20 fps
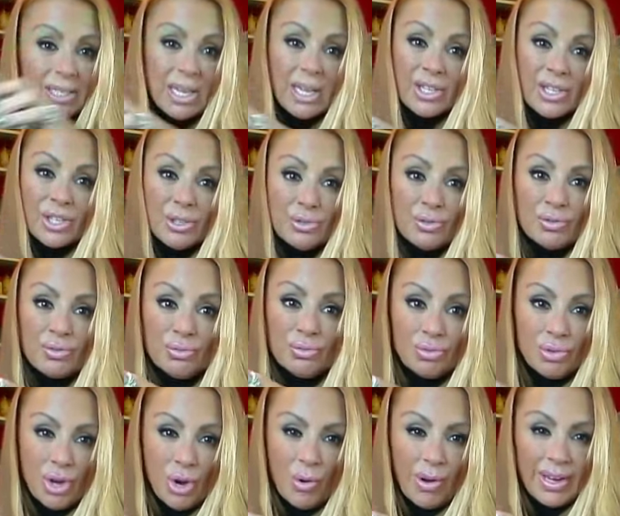as you
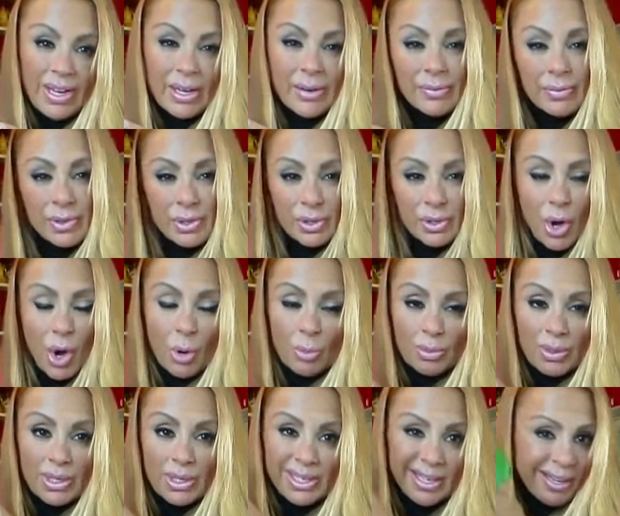know, I give to the
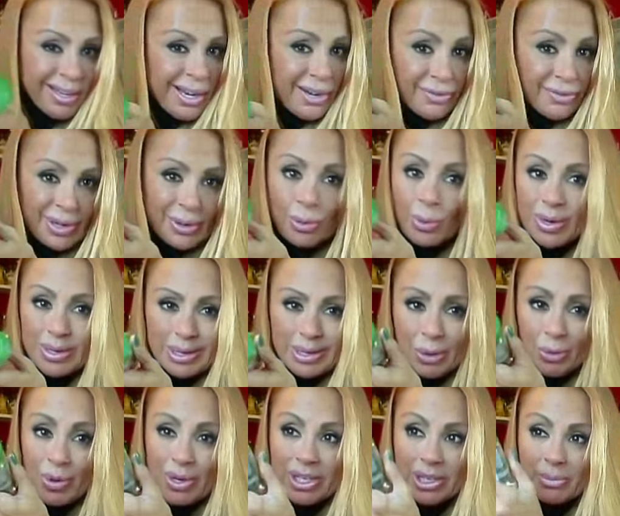homeless
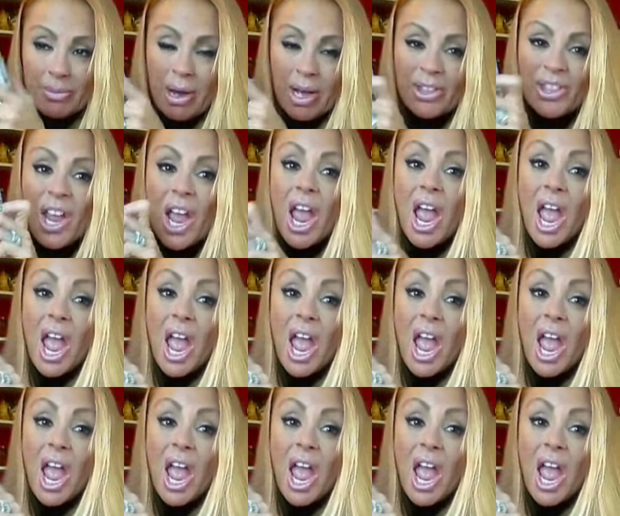once a month.